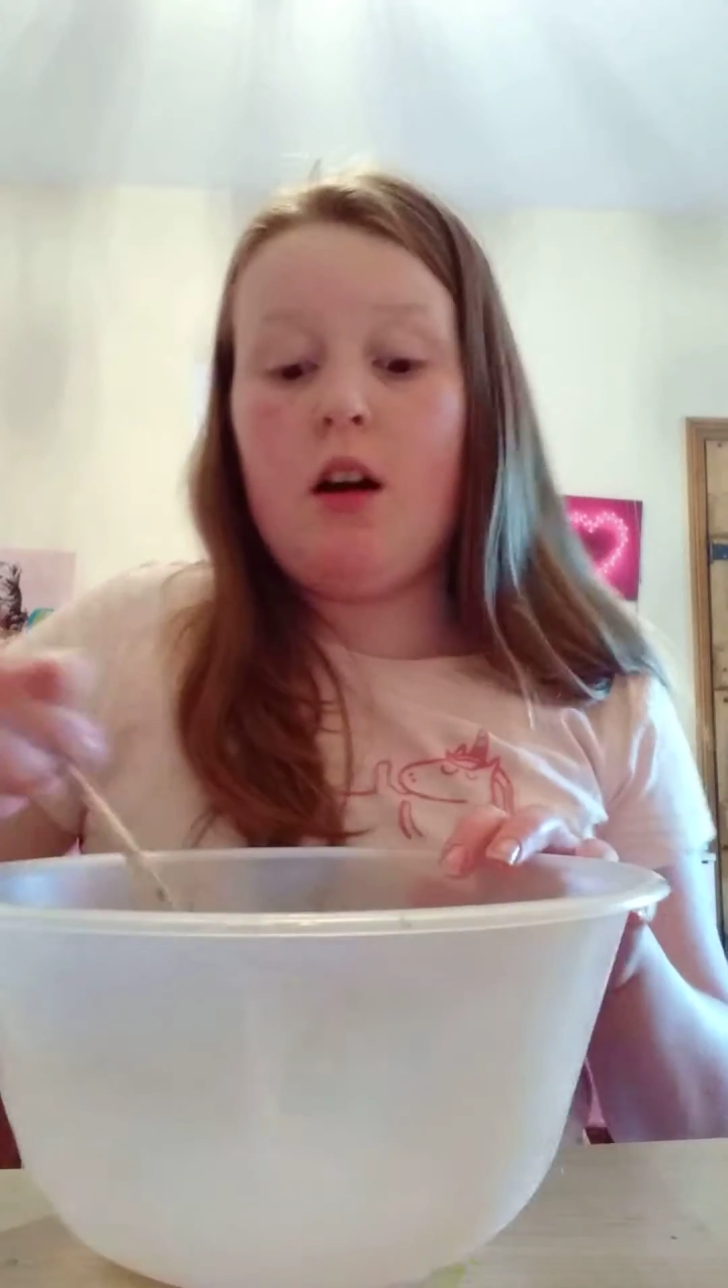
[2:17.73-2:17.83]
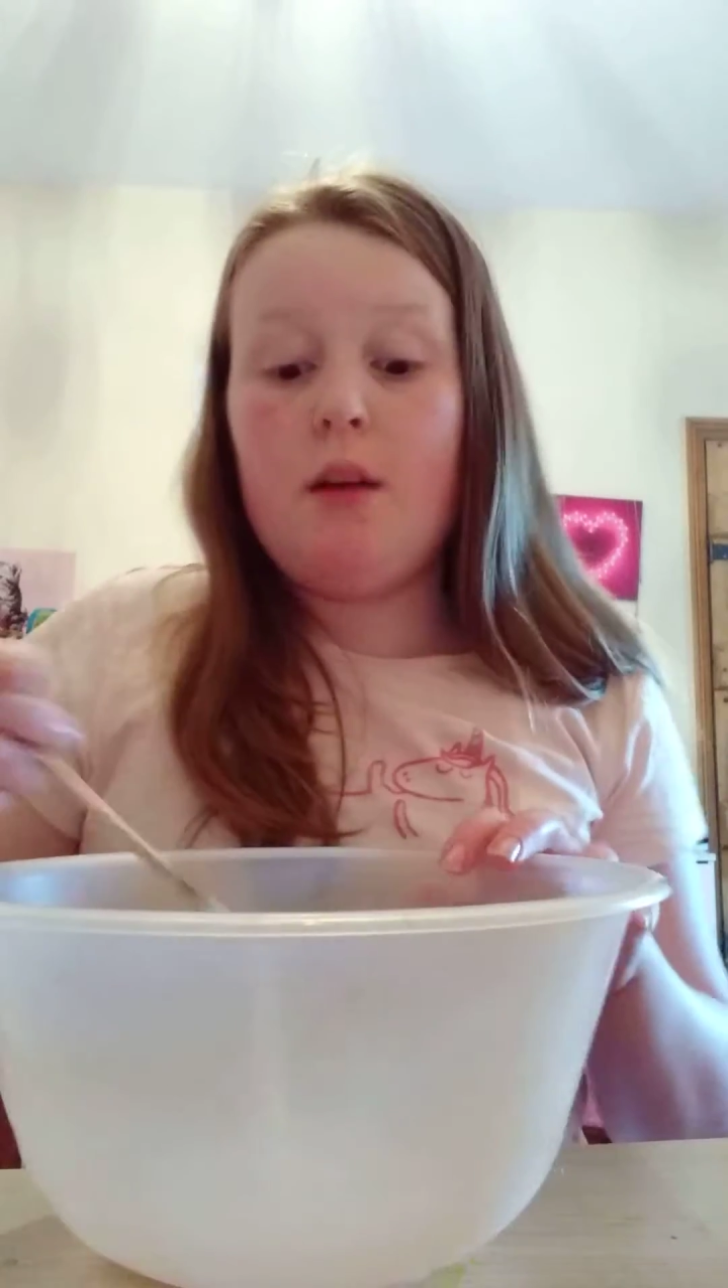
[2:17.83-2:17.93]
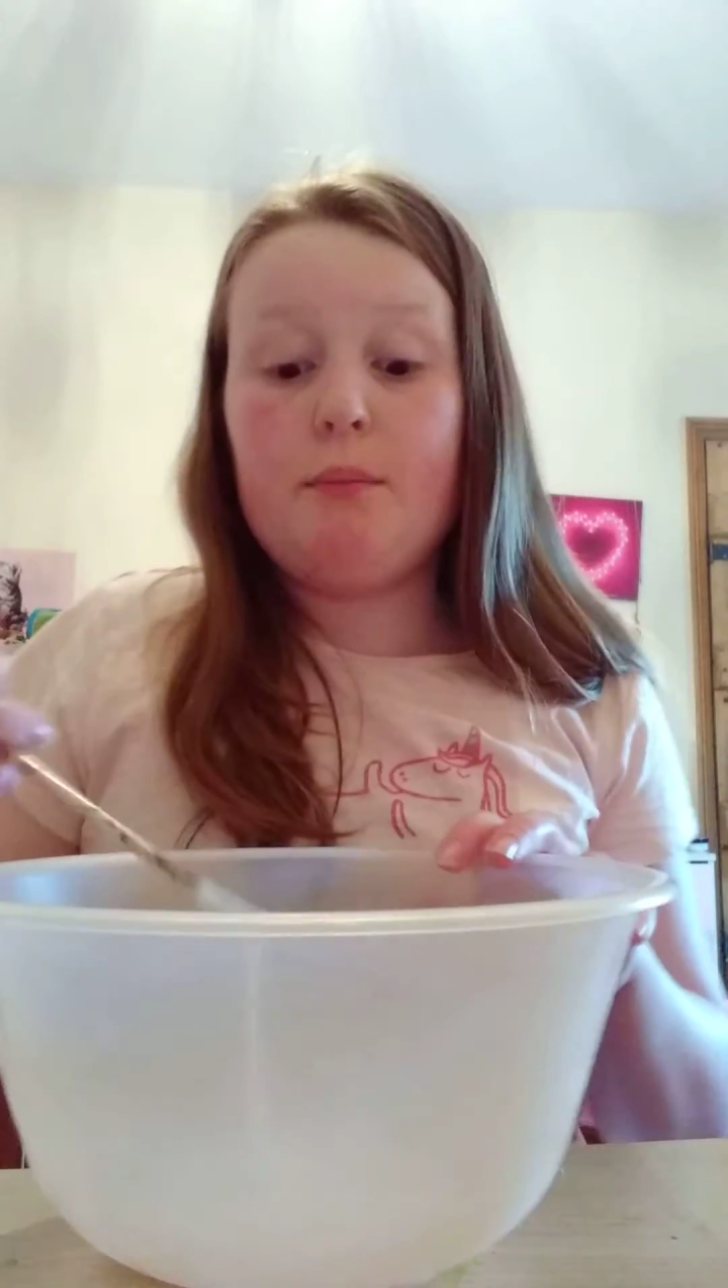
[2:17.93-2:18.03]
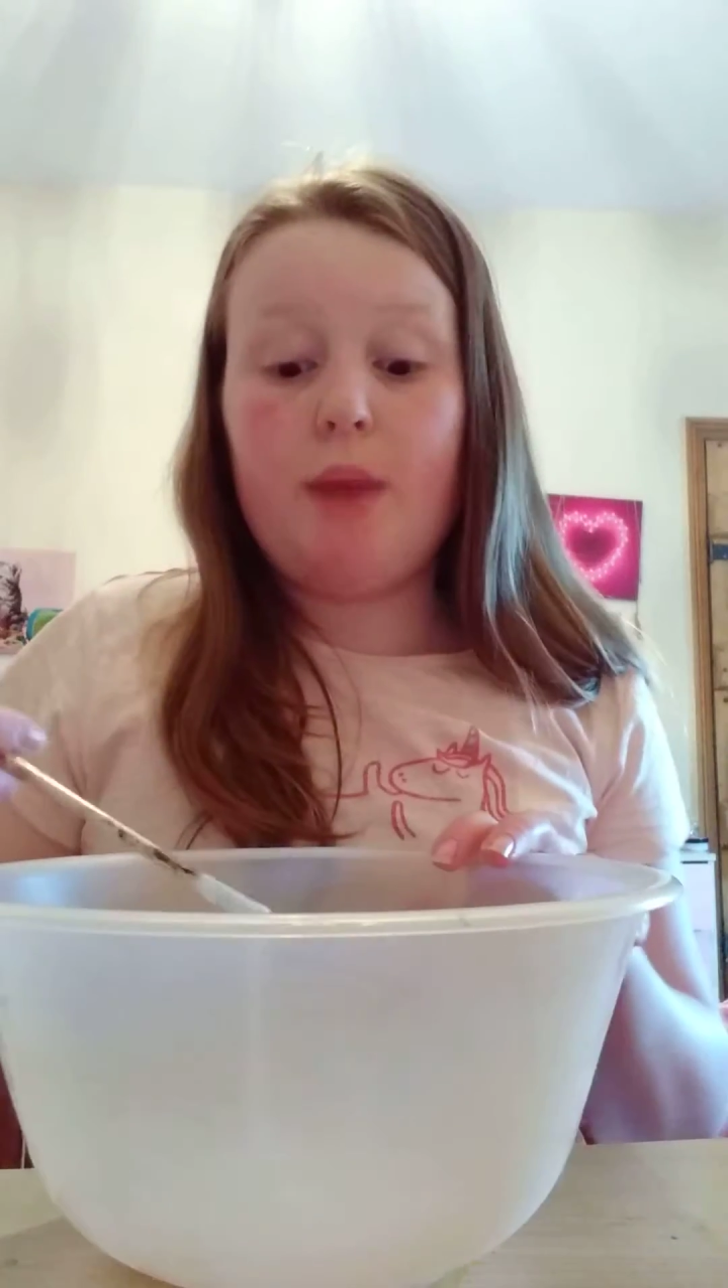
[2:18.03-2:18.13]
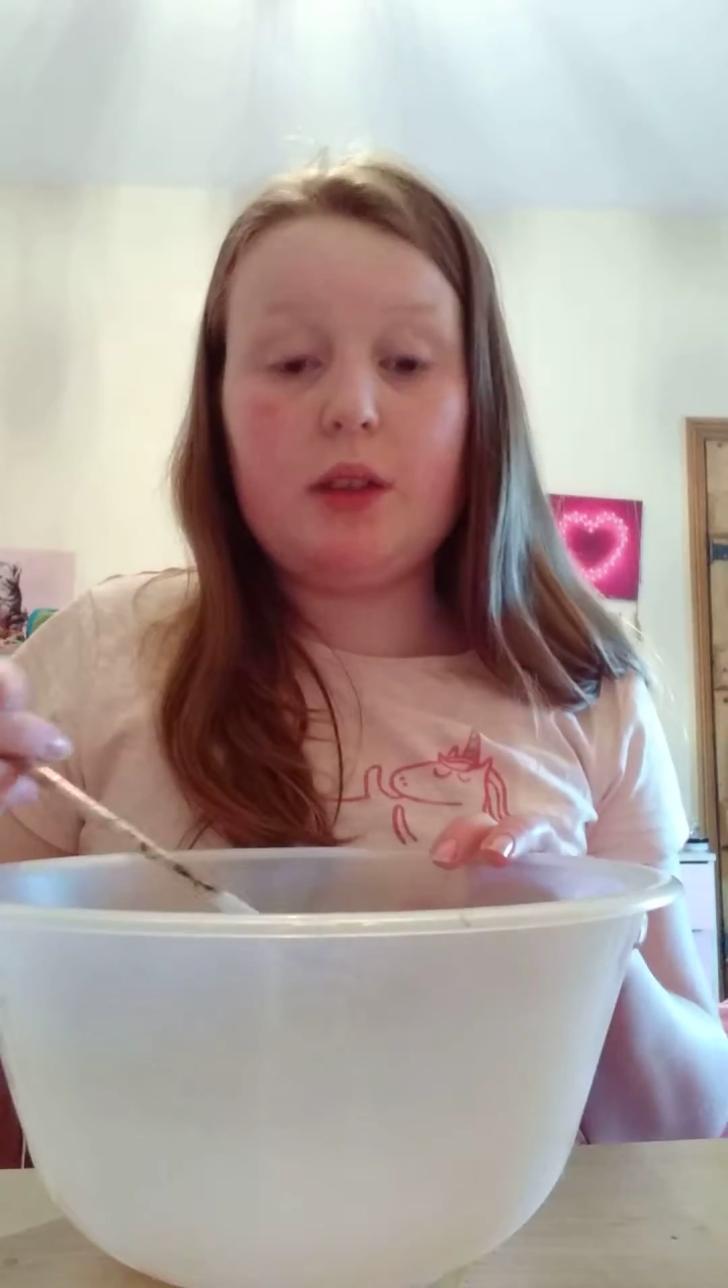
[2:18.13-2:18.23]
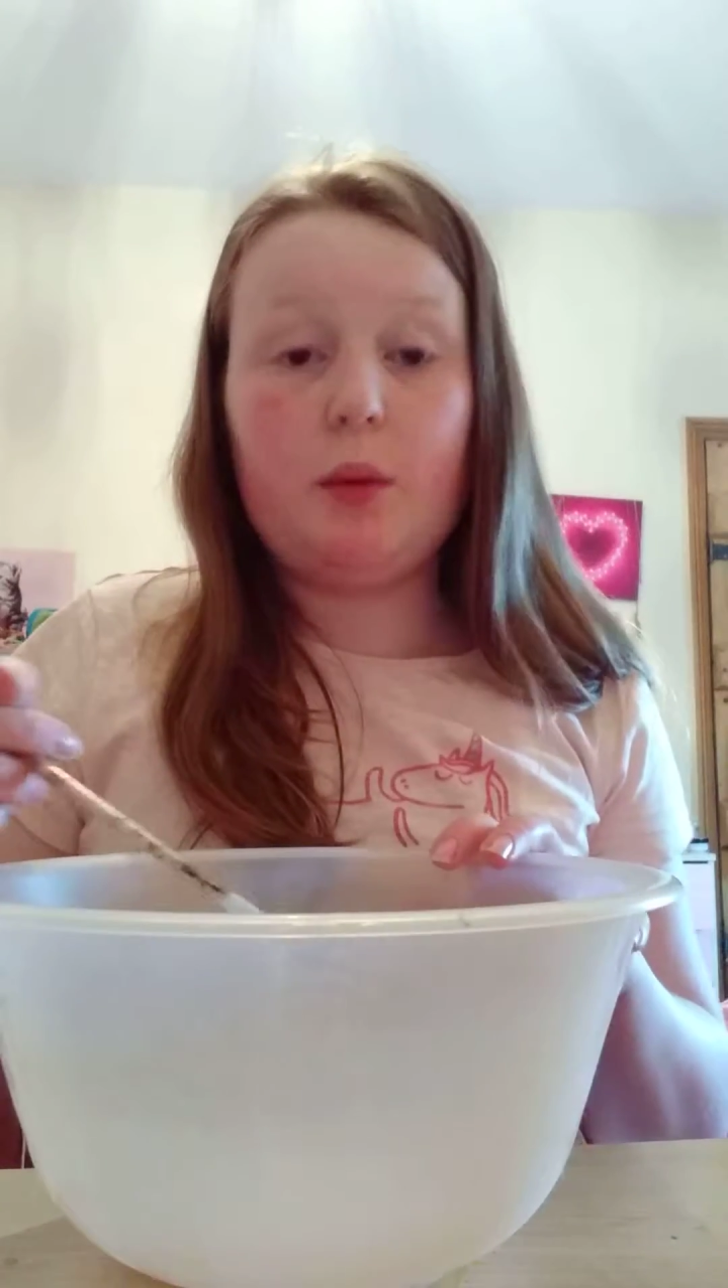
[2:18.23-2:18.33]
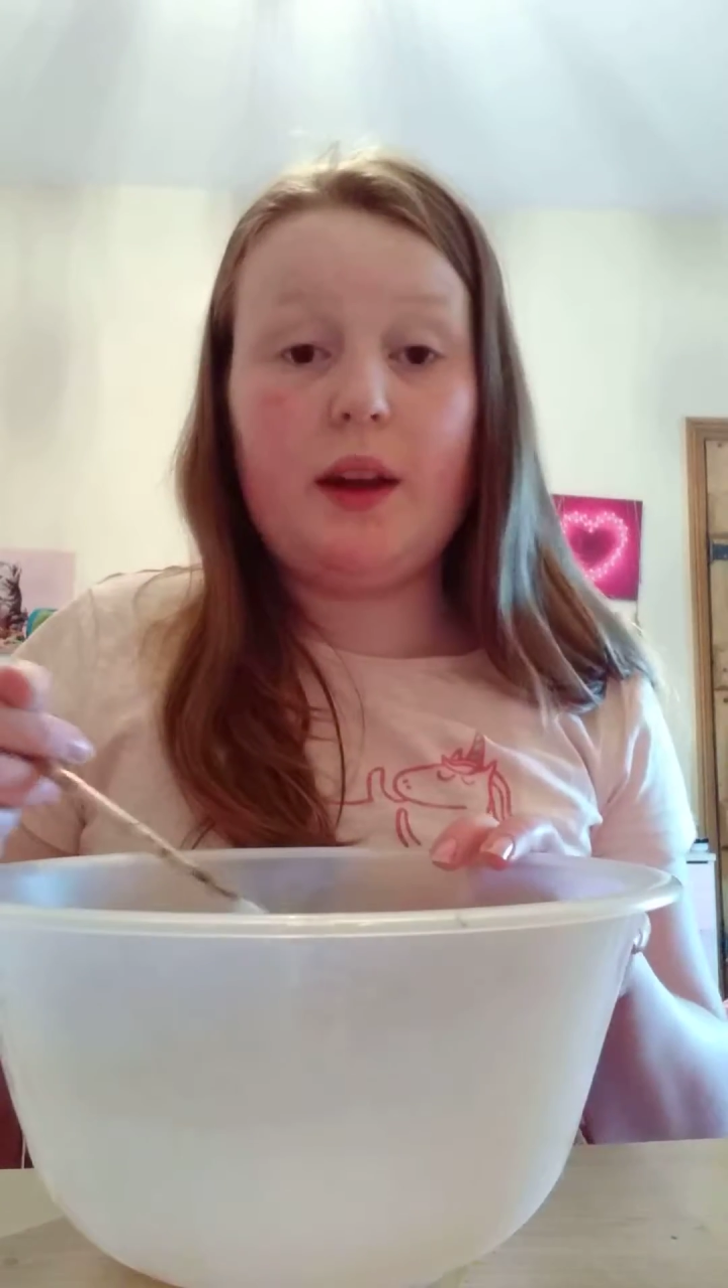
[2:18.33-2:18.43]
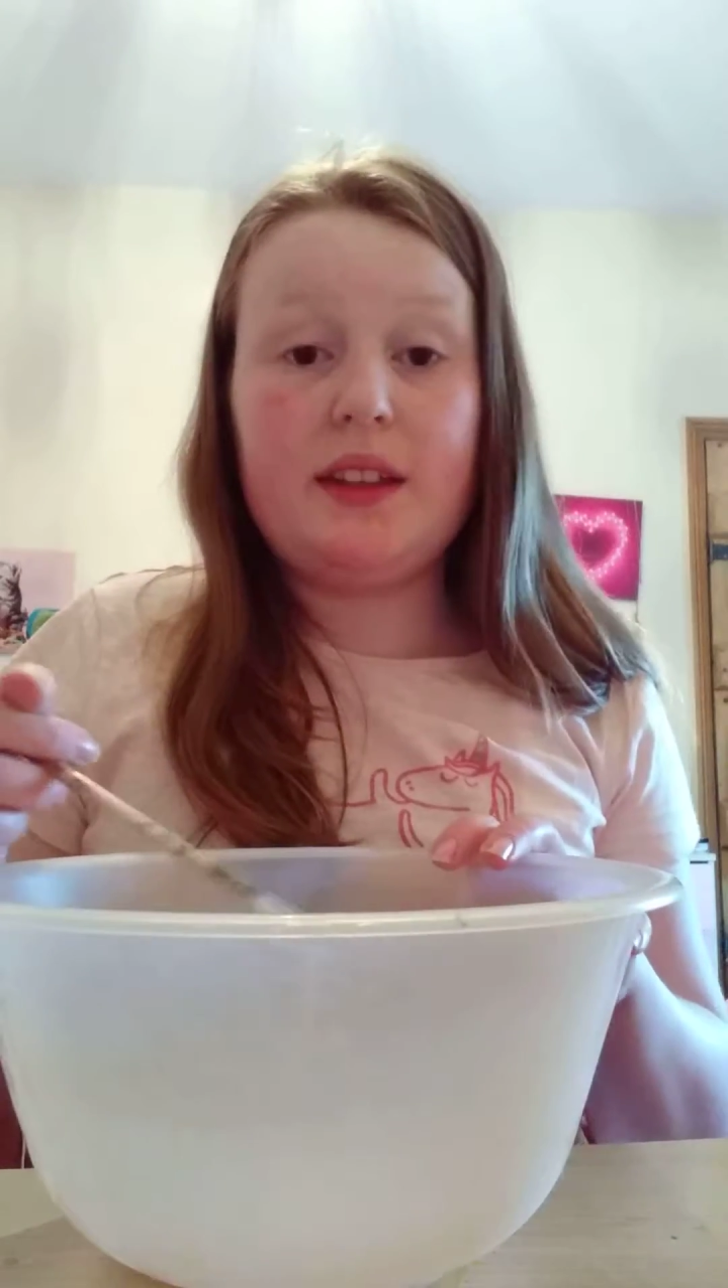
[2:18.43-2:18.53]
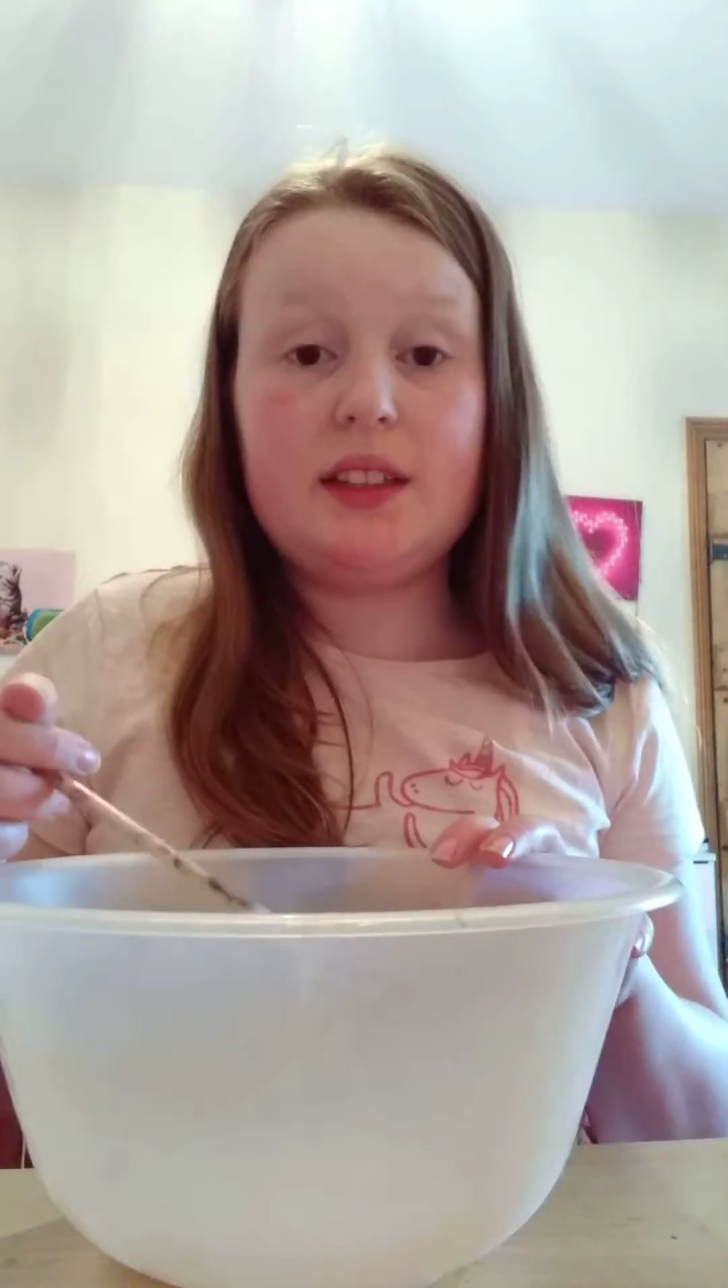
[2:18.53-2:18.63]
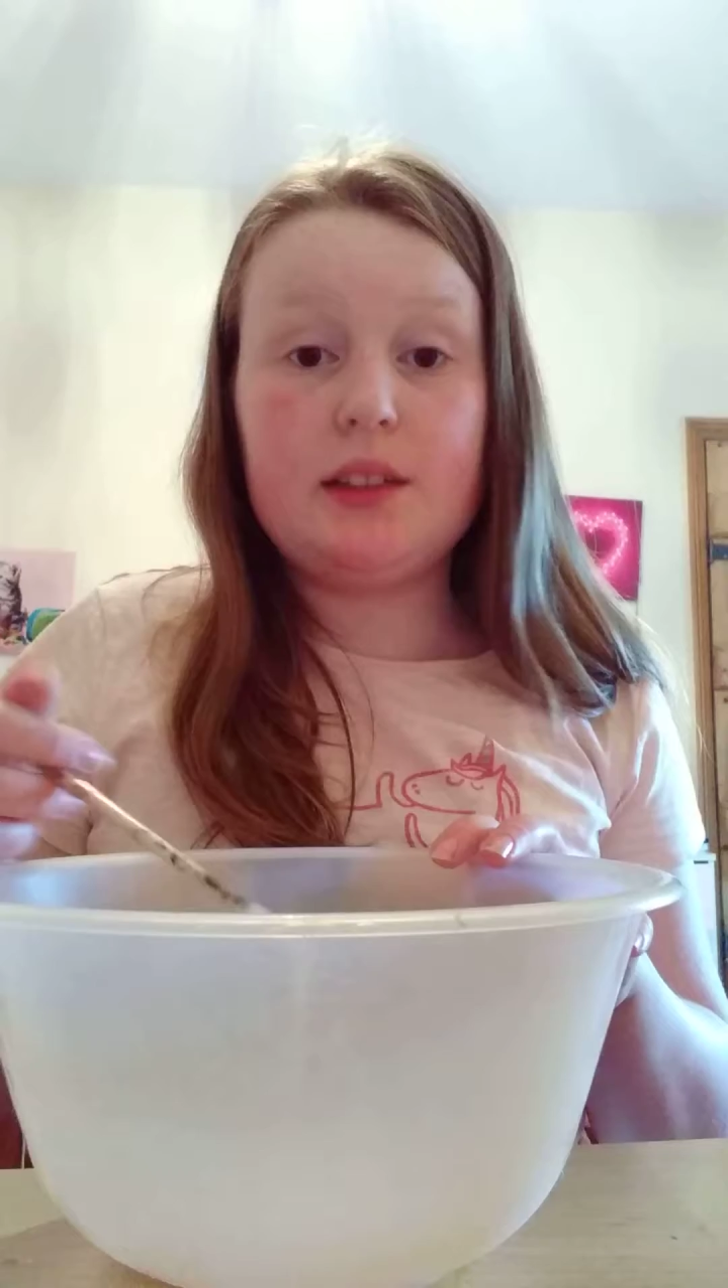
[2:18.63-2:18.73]
By the way,
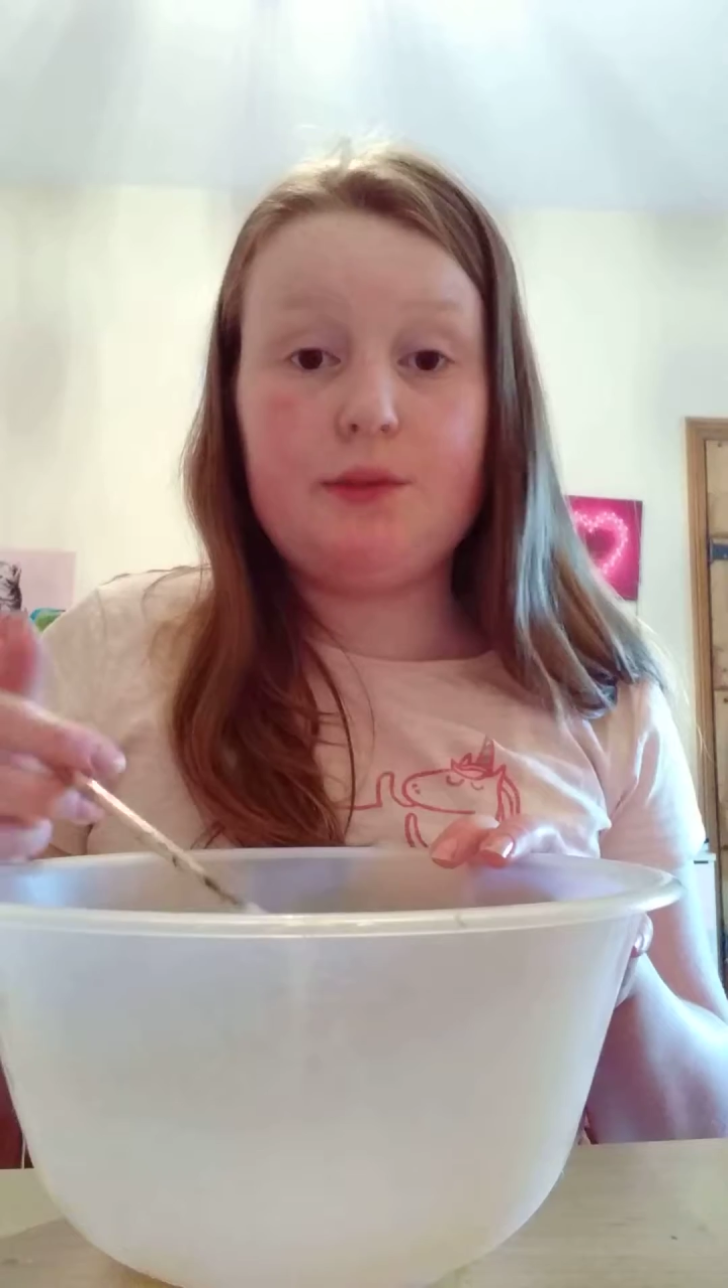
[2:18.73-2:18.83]
this is